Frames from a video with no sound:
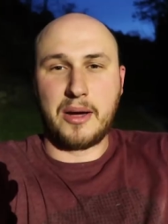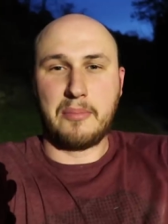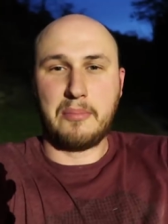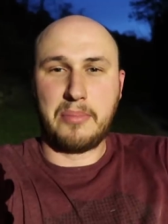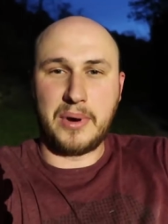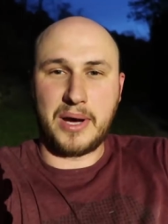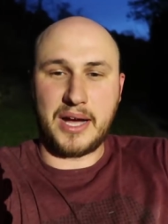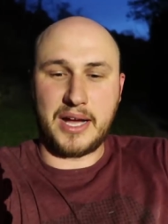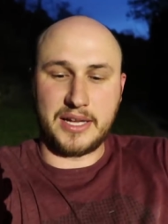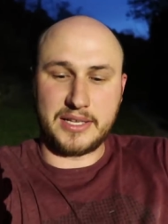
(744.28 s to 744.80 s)

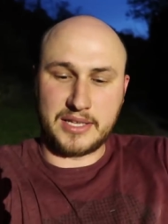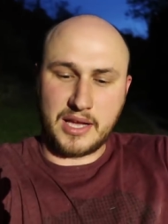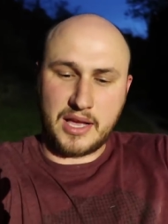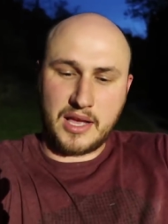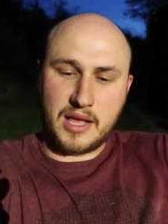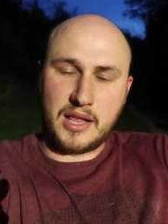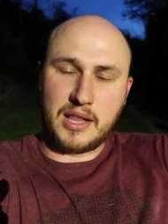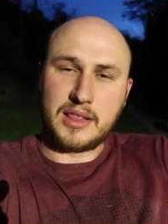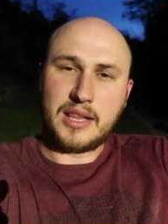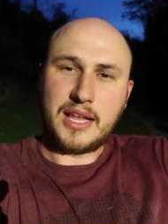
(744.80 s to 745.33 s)
But
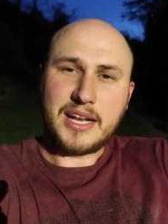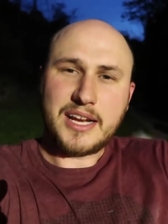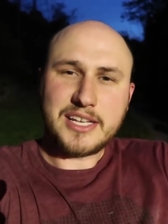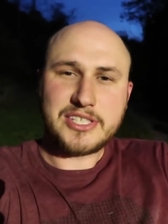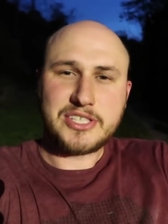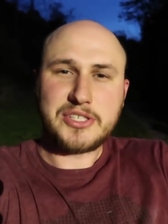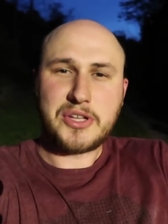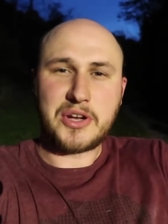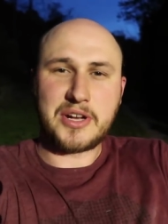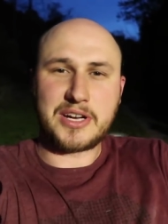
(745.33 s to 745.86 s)
let
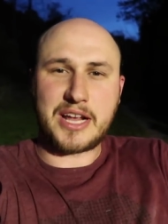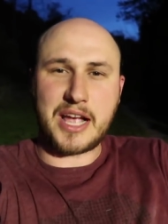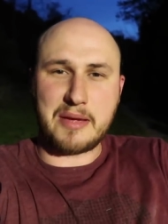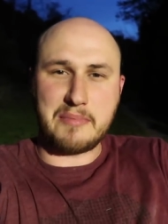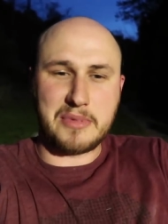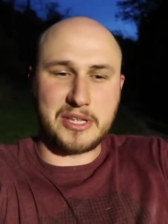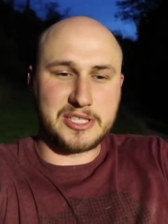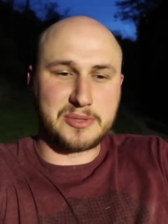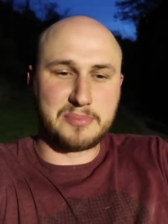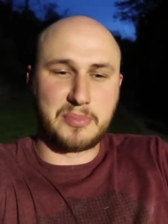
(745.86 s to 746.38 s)
us know in
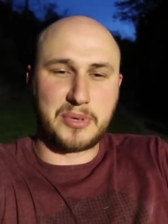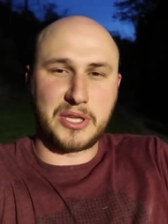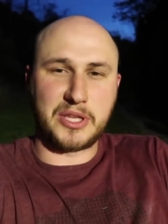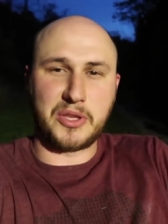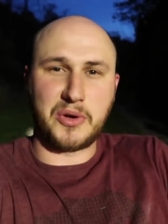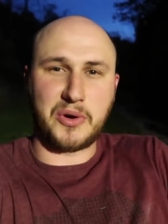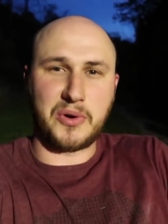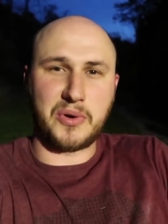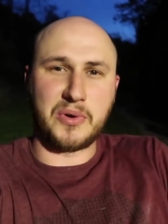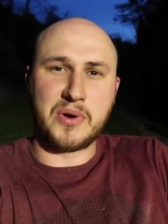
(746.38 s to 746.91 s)
comments
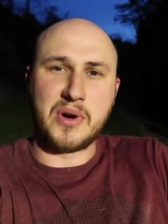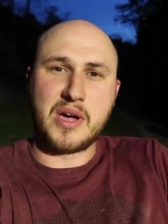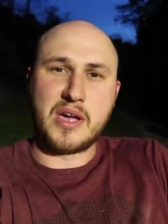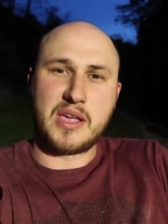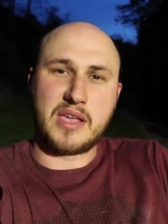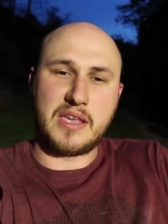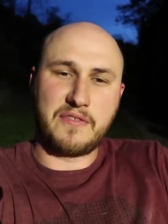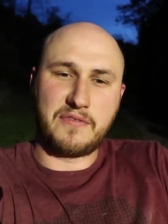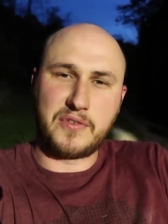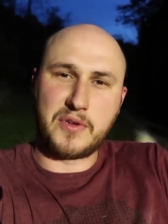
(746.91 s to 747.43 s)
below
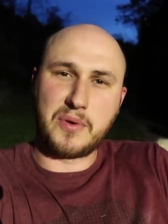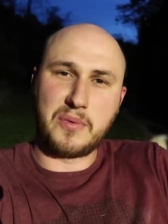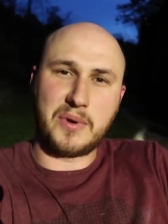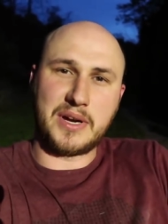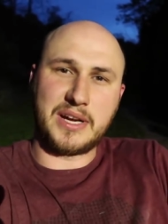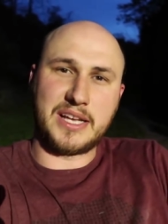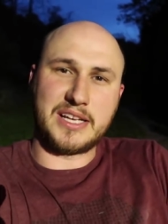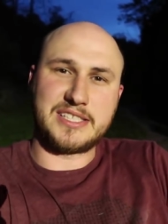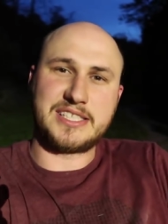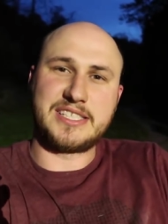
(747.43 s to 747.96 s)
if you
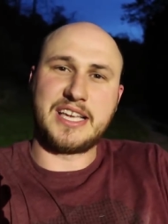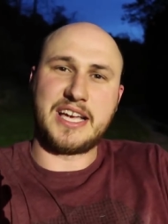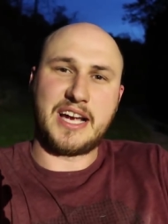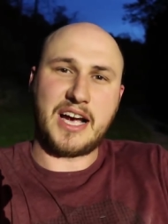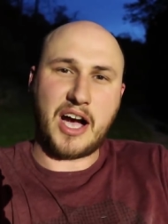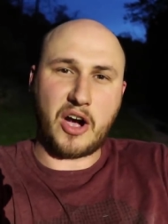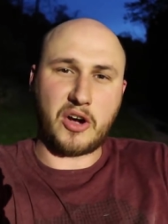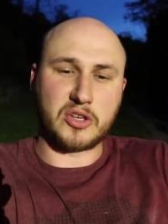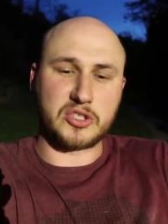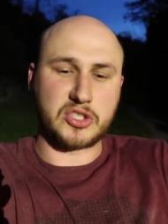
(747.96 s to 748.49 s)
wanna see
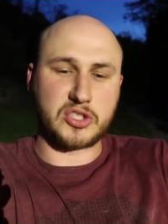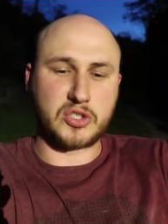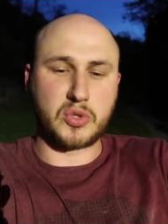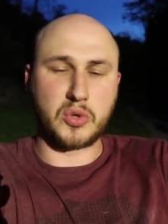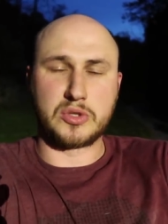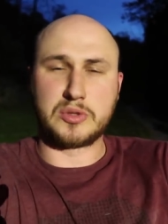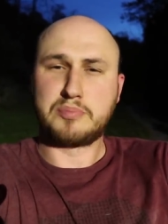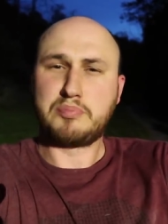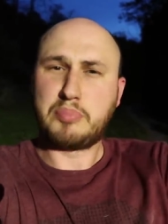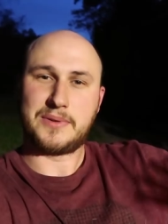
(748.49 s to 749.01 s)
house
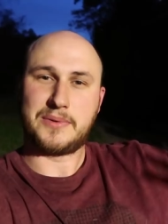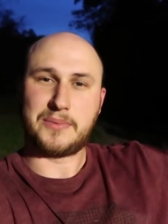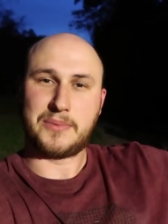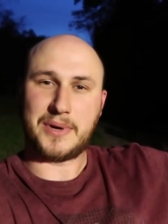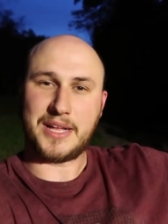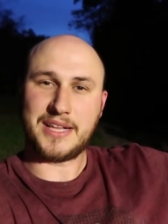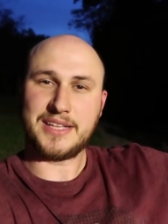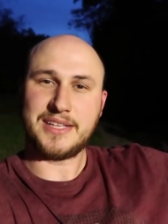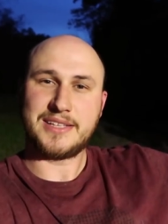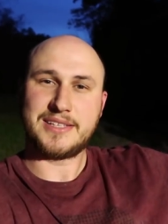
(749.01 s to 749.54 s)
tour.
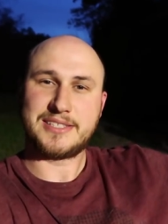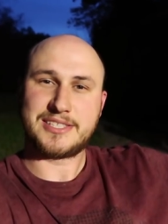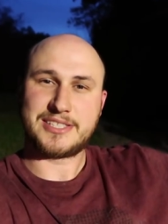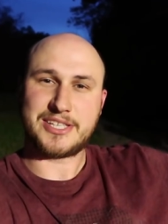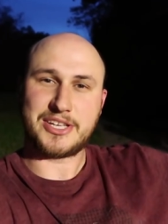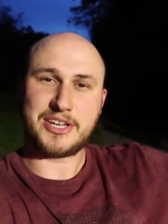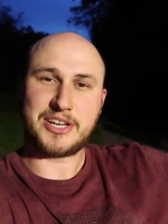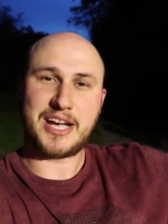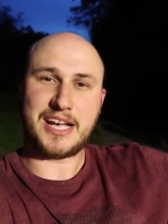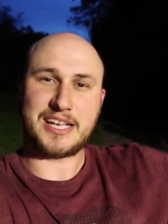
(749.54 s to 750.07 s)
Well,
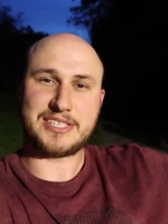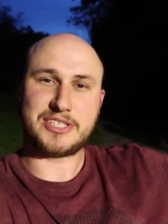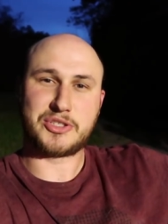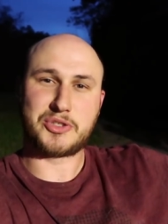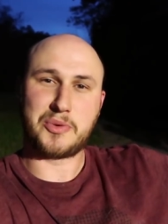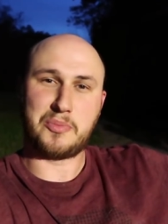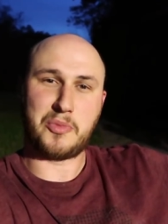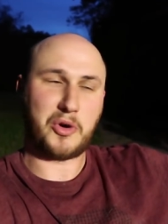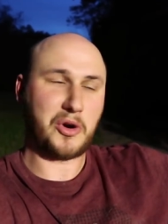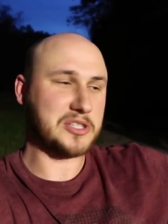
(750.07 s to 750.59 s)
see you guys
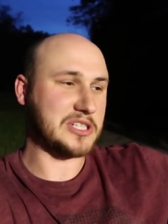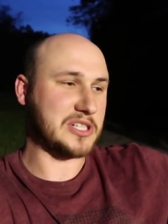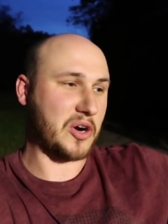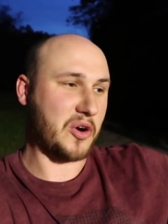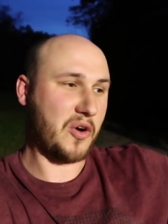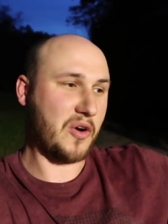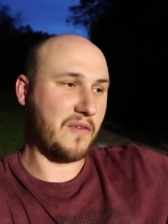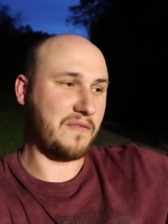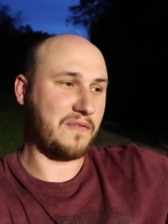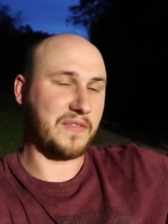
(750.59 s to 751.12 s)
tomorrow
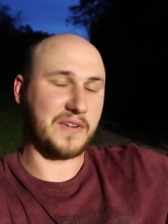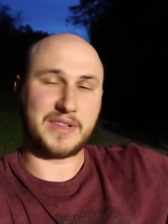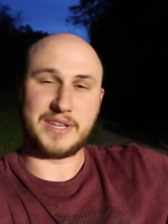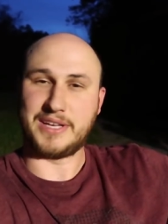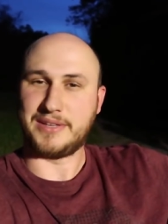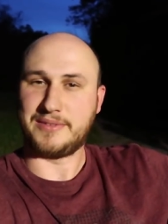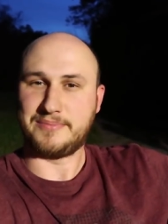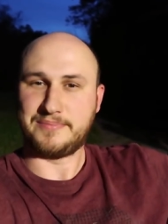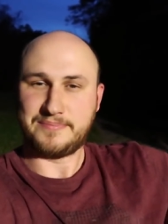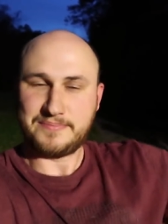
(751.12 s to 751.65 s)

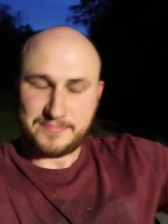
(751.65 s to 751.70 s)
hopefully.